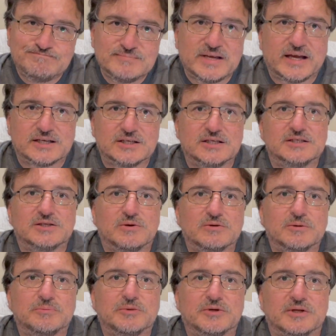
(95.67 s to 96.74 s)
actually sold a
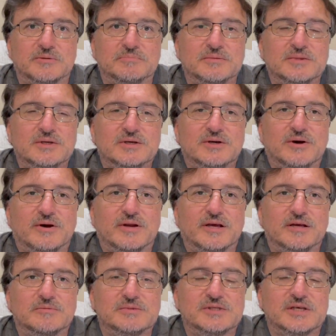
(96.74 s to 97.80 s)
put on
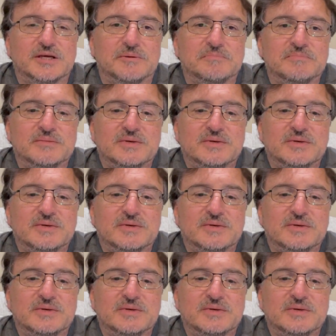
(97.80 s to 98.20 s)
AMC.